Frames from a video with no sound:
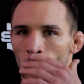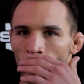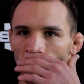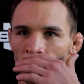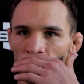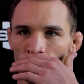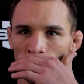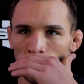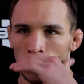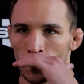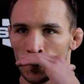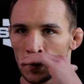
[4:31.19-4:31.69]

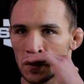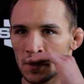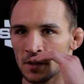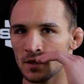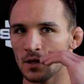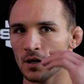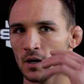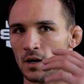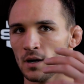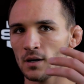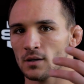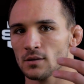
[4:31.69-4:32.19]
with
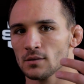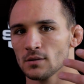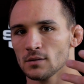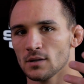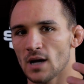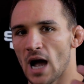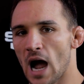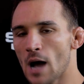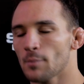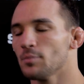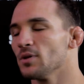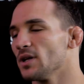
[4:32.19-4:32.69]

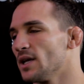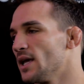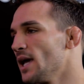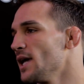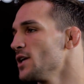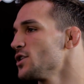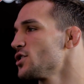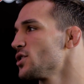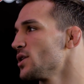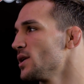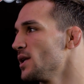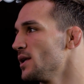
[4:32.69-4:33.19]
the
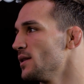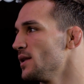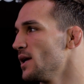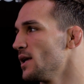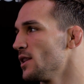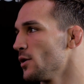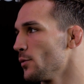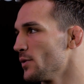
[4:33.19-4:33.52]
obligation and